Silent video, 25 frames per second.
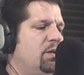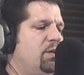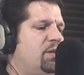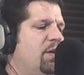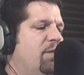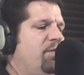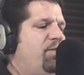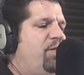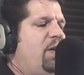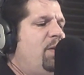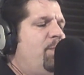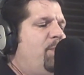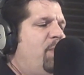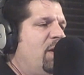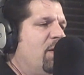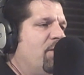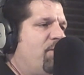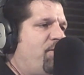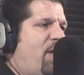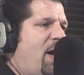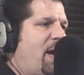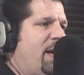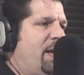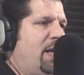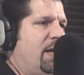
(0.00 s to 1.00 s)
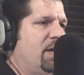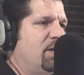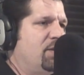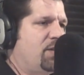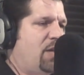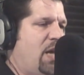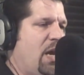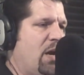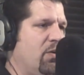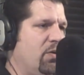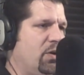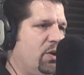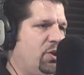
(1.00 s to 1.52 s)
to VP of Finance
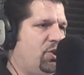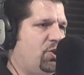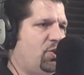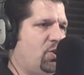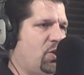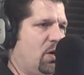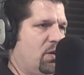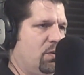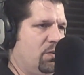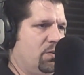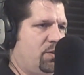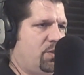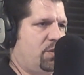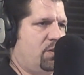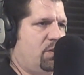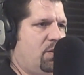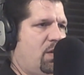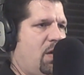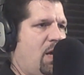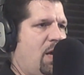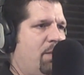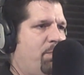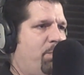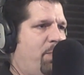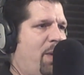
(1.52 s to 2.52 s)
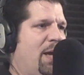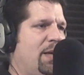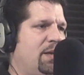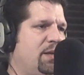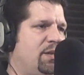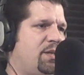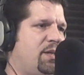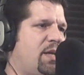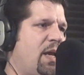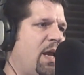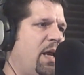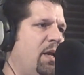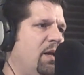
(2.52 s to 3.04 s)
Gary Schultz at Penn
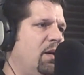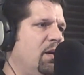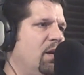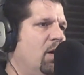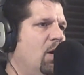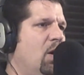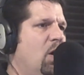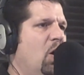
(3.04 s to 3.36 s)
State,